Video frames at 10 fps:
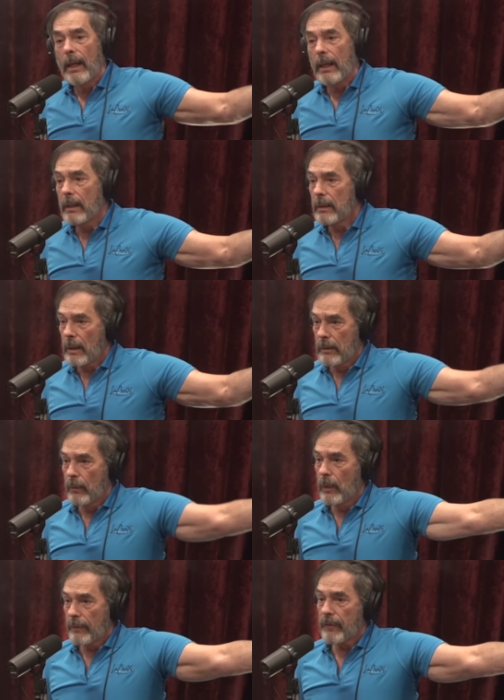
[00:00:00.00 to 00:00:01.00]
And
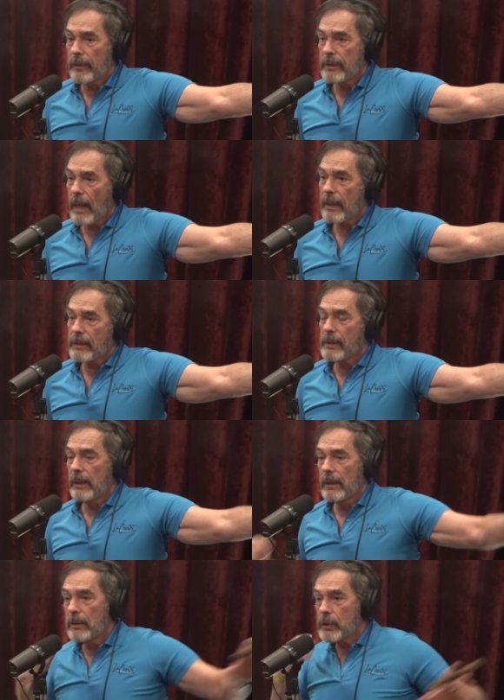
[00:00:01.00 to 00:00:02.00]
one of our docs
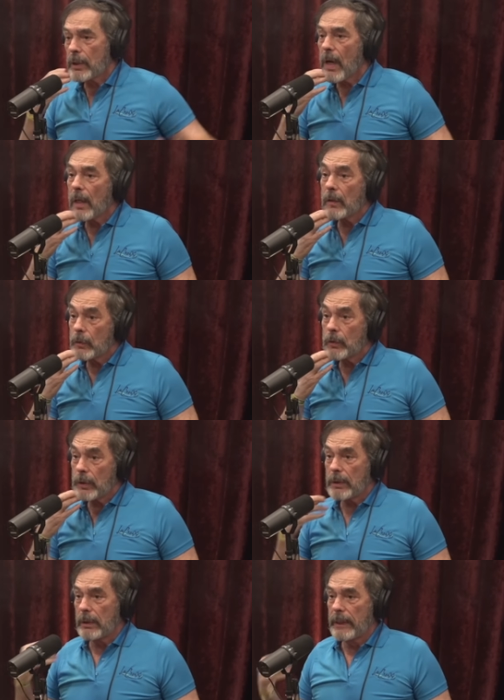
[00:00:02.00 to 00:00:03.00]
in Chicago
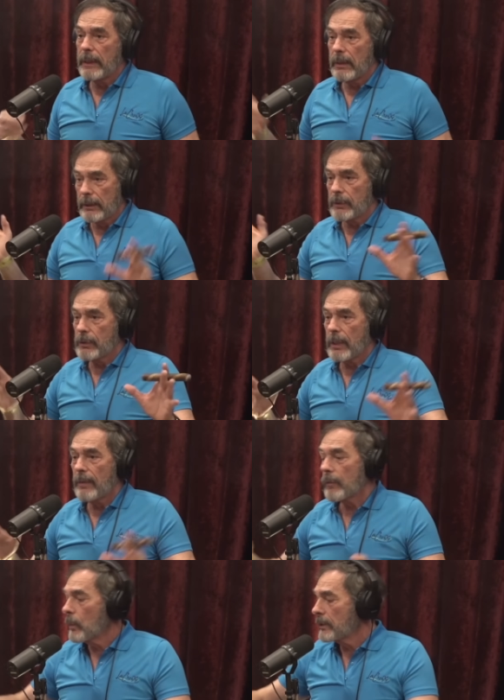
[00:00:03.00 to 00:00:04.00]
took the lead. I just
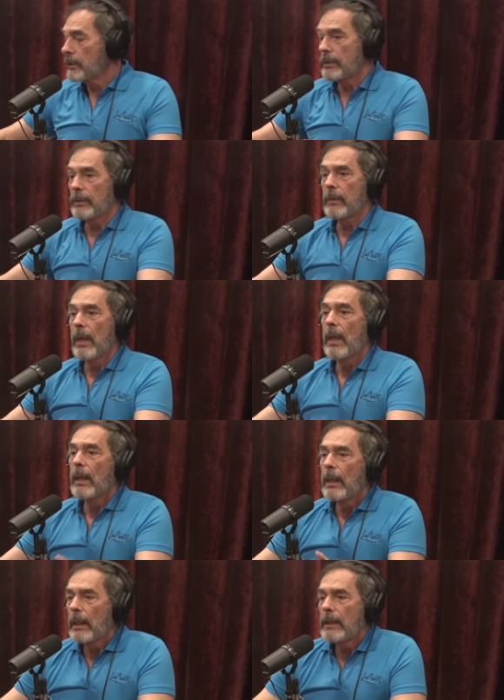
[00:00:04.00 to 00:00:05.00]
gave her what to do.
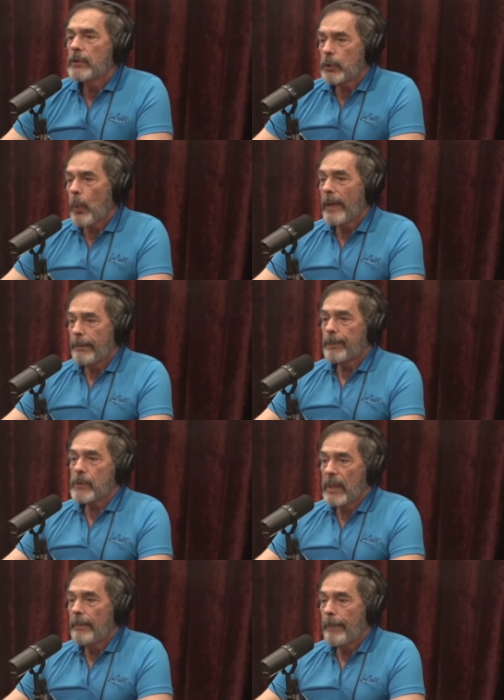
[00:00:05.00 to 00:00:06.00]
He's
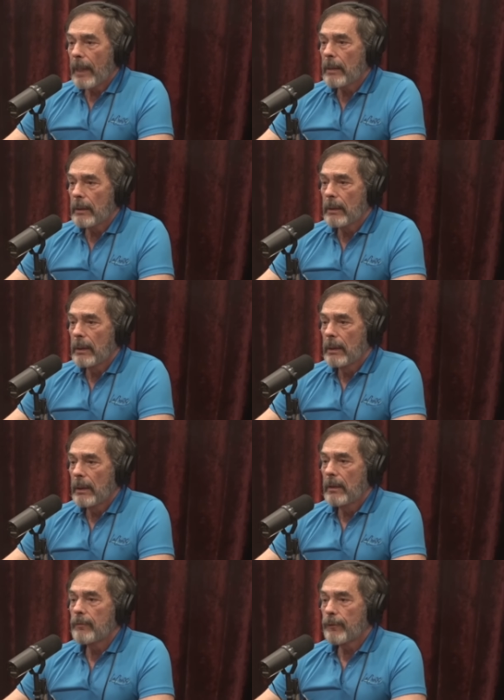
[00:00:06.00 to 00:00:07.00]
20% better
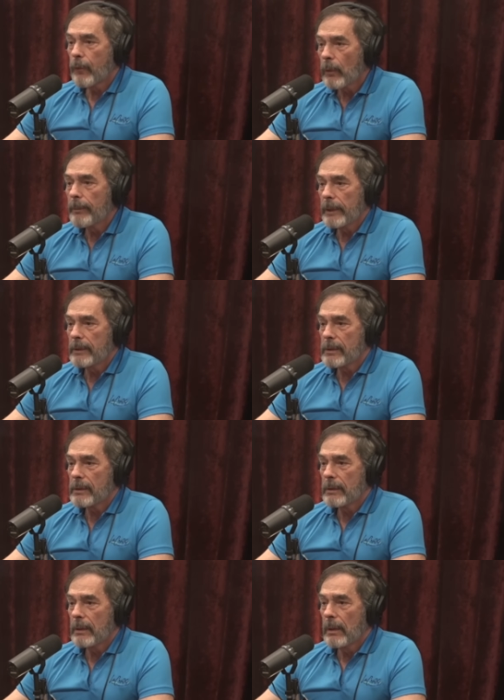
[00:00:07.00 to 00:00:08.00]
in four
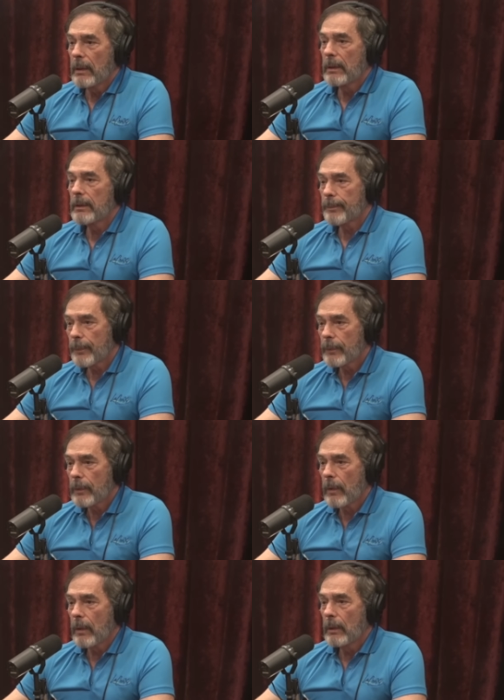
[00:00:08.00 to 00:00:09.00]
months on the
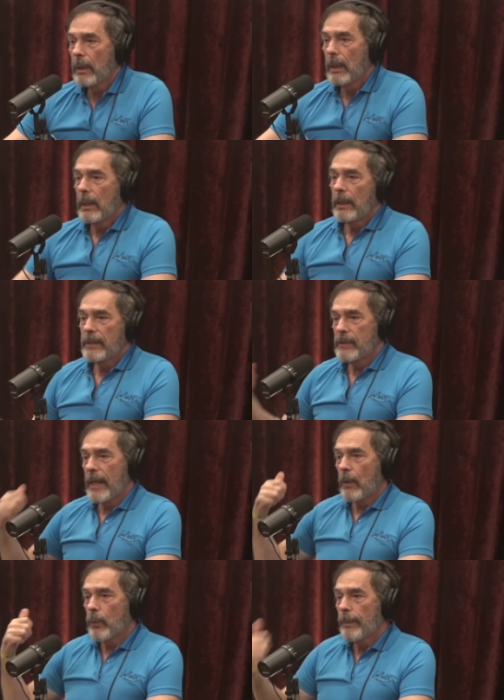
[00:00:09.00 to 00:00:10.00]
protocol. He's
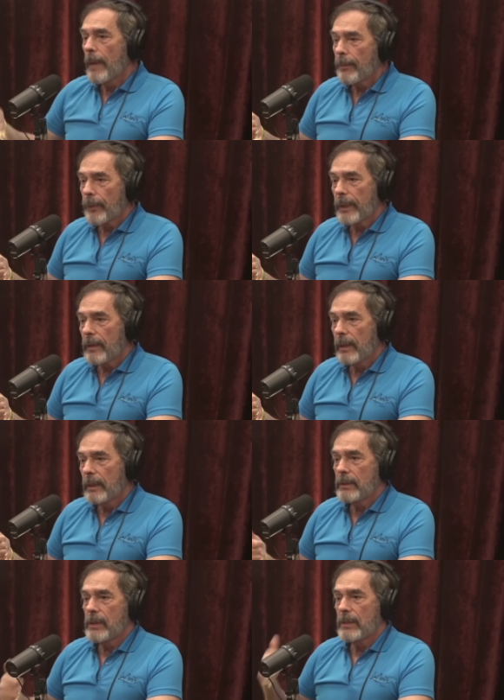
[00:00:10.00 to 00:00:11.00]
now remembering
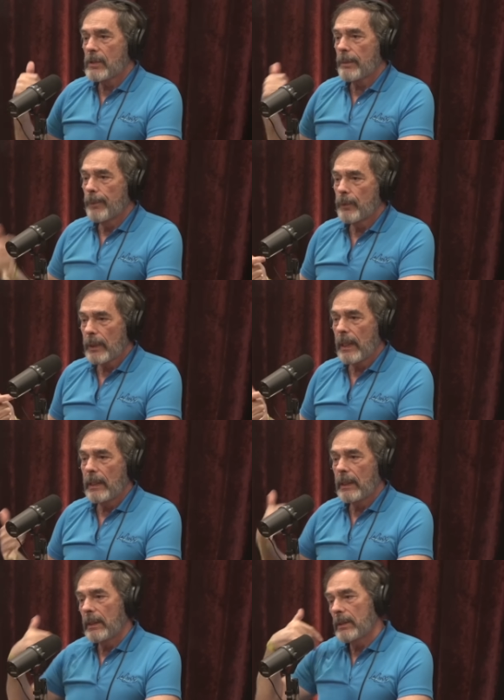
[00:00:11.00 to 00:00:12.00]
things, he's
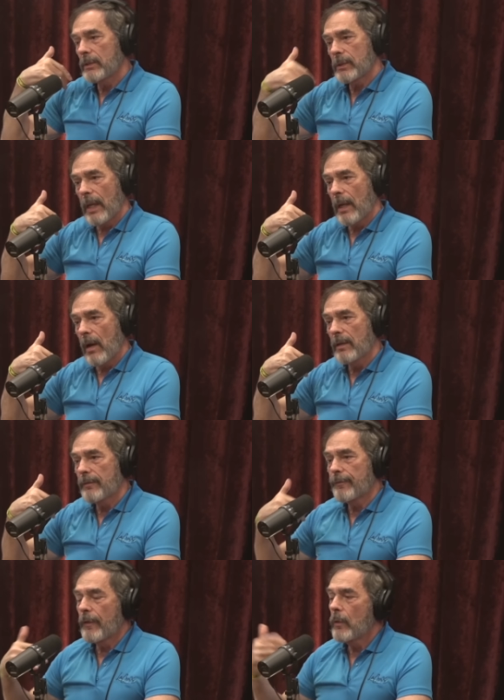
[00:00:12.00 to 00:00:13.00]
communicating, he's on the
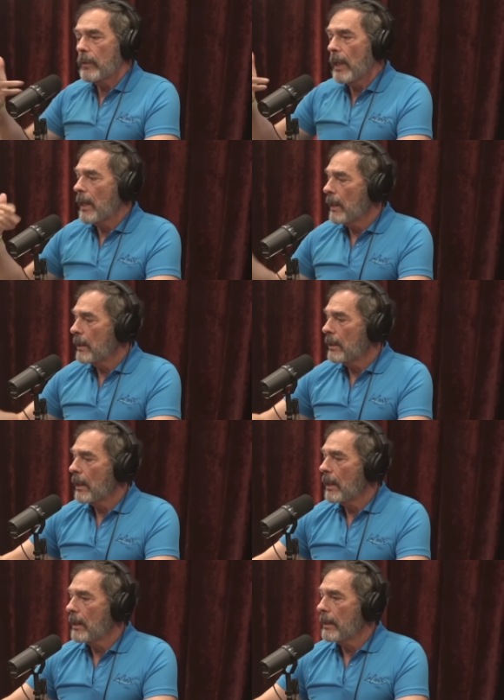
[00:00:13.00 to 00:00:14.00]
phone and
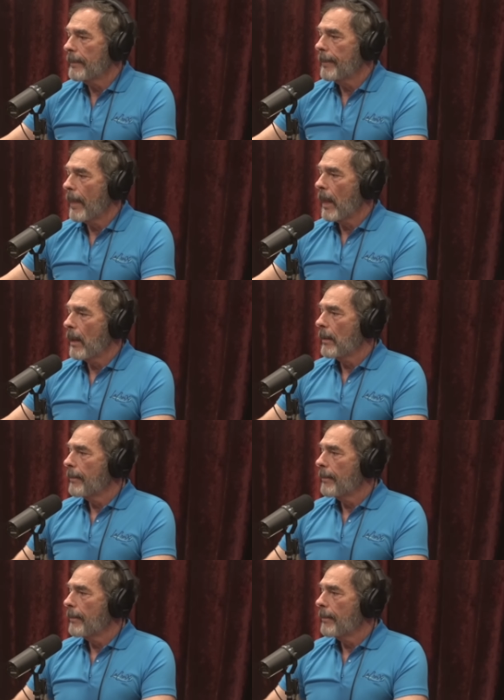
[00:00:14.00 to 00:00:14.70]
uh, uh,